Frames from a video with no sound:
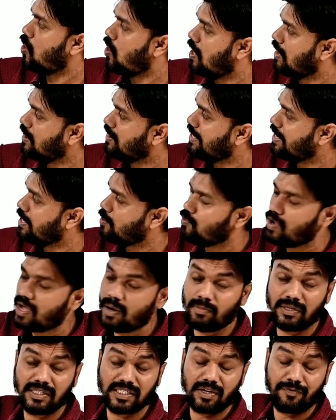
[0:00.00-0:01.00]
all the
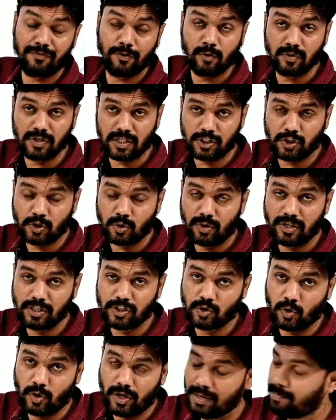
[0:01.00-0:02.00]
requirements of user
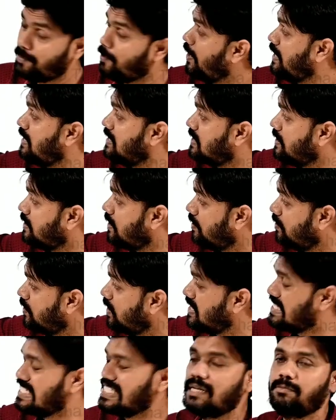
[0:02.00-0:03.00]
story points here in the
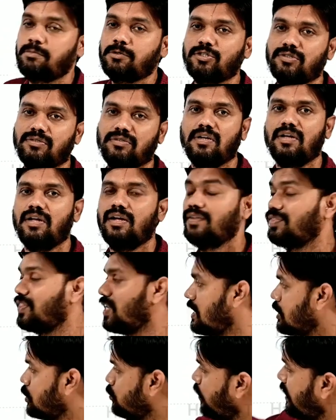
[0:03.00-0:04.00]
description.
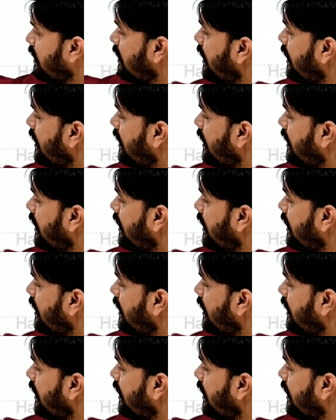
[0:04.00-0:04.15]
That's why